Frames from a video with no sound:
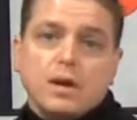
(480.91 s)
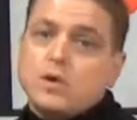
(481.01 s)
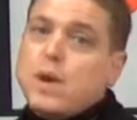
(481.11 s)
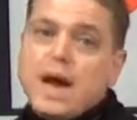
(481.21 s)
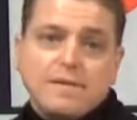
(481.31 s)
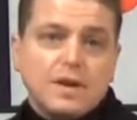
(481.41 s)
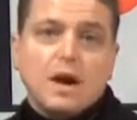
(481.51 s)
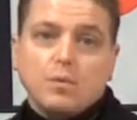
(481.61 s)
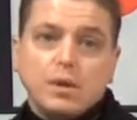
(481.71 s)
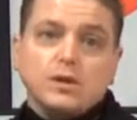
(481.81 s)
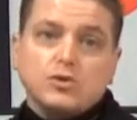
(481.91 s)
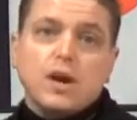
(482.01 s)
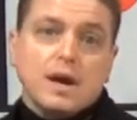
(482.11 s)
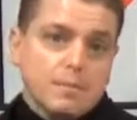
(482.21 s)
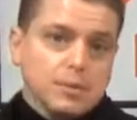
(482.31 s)
You have not run
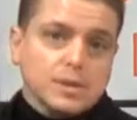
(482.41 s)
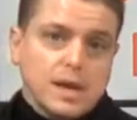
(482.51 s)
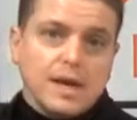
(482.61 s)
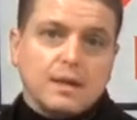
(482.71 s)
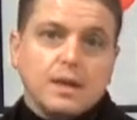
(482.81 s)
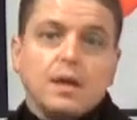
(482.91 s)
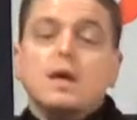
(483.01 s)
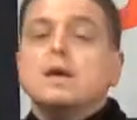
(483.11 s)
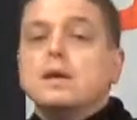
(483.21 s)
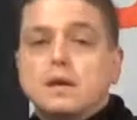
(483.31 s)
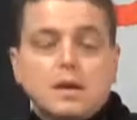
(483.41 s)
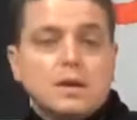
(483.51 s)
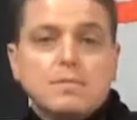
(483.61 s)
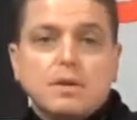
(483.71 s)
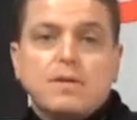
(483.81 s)
dry, most likely. You're in
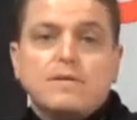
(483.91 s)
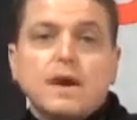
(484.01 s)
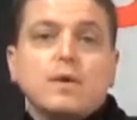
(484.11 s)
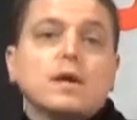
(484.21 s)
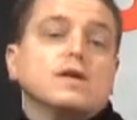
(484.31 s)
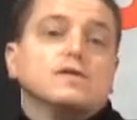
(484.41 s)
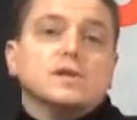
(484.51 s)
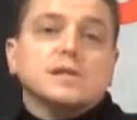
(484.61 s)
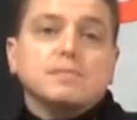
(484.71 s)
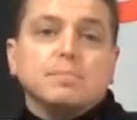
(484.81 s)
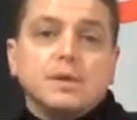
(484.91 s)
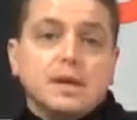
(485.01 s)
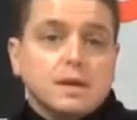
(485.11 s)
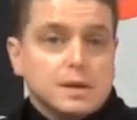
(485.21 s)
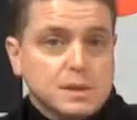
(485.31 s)
the middle of firing, you just
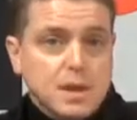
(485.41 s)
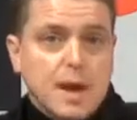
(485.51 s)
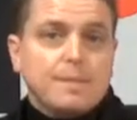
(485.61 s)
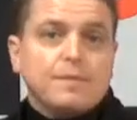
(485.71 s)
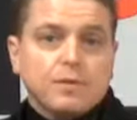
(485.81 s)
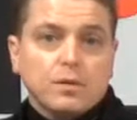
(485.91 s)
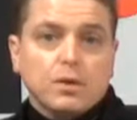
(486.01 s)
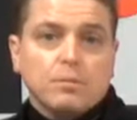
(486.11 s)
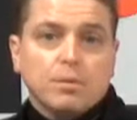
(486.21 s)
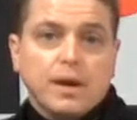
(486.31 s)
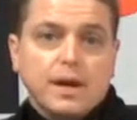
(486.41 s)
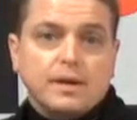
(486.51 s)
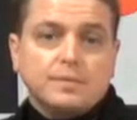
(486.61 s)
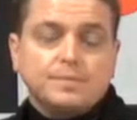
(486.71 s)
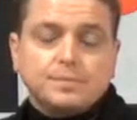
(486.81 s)
simply stopped for a little break.
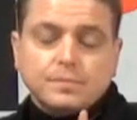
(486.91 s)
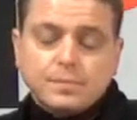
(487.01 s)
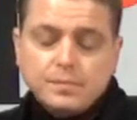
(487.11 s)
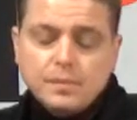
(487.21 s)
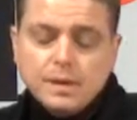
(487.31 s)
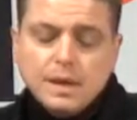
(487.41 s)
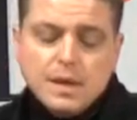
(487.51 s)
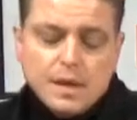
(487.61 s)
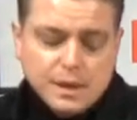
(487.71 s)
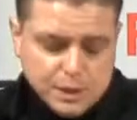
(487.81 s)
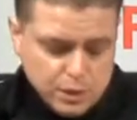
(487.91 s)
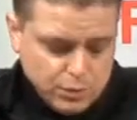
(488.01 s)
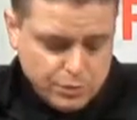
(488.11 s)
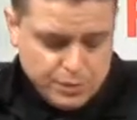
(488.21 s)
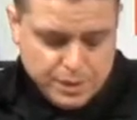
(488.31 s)

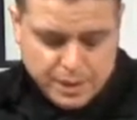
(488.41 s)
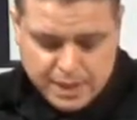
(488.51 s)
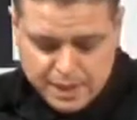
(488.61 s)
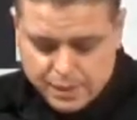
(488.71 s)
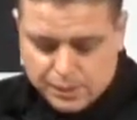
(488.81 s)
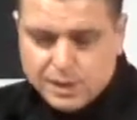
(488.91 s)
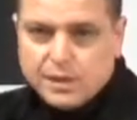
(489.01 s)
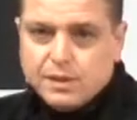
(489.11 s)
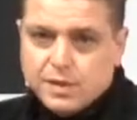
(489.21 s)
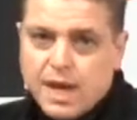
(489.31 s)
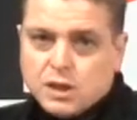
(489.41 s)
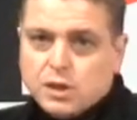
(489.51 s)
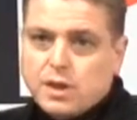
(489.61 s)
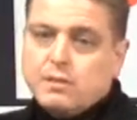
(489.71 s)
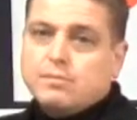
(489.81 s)
So again, there's
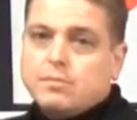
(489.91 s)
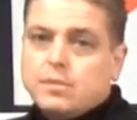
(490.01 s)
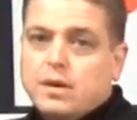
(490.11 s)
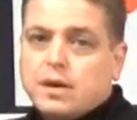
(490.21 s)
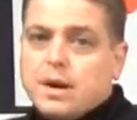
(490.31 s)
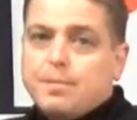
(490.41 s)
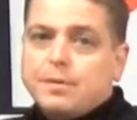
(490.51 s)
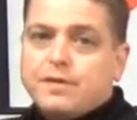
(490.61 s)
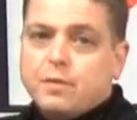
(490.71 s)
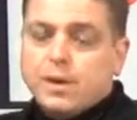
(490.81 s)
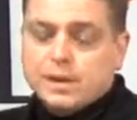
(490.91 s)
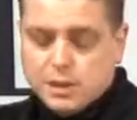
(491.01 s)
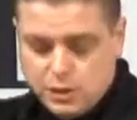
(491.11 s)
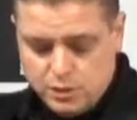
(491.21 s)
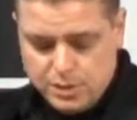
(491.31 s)
actually a couple different ways to
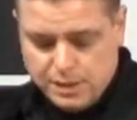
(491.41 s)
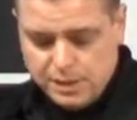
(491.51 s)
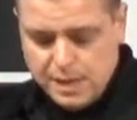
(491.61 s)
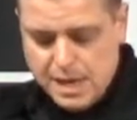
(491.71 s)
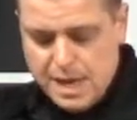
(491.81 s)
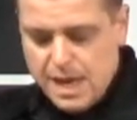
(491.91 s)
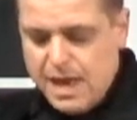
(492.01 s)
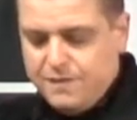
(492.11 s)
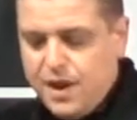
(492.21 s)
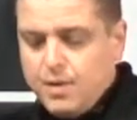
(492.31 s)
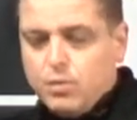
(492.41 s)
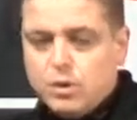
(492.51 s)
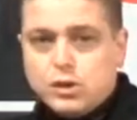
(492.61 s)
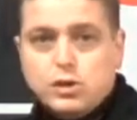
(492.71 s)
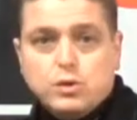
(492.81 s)
do this. If I
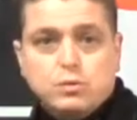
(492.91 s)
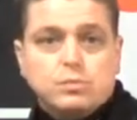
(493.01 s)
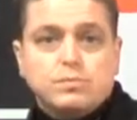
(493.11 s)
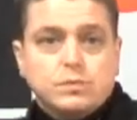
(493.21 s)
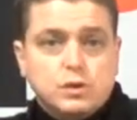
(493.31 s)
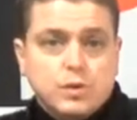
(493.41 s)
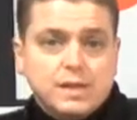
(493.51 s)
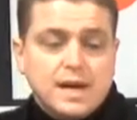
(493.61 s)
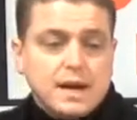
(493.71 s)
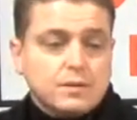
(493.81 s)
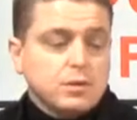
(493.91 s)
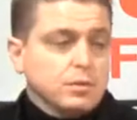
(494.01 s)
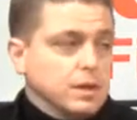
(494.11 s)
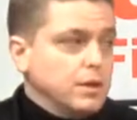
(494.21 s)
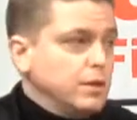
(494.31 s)
were to do a tactical
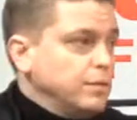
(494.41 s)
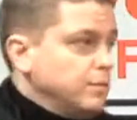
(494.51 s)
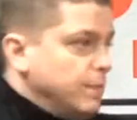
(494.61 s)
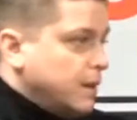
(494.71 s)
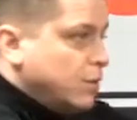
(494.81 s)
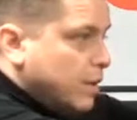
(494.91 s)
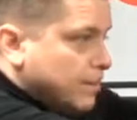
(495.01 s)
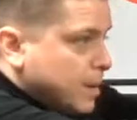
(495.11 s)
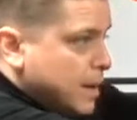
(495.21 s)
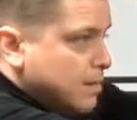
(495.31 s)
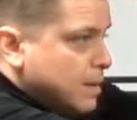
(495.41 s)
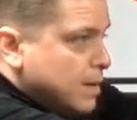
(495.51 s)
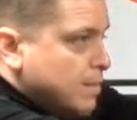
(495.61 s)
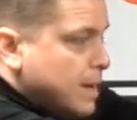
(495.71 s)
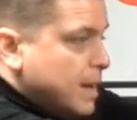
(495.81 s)
reload by going bang,
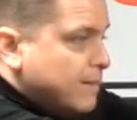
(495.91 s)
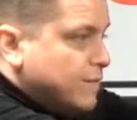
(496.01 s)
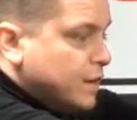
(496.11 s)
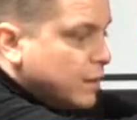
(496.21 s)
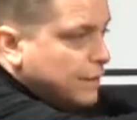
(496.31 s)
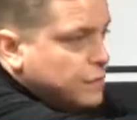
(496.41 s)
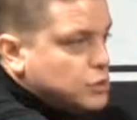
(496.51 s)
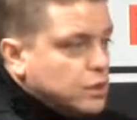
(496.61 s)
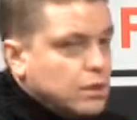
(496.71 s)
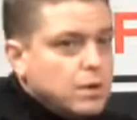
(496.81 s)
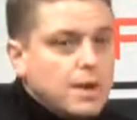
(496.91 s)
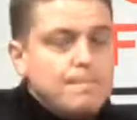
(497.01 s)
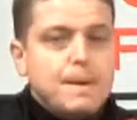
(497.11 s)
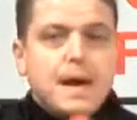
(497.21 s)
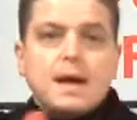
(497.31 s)
bang, bang, finger off the trigger,
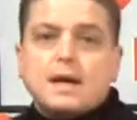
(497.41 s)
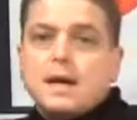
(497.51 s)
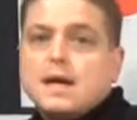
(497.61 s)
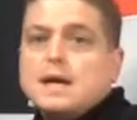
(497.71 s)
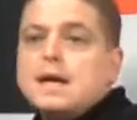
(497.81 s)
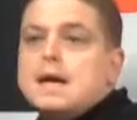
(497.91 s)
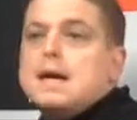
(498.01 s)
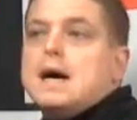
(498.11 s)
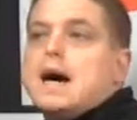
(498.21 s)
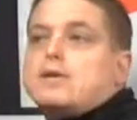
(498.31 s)
come back, I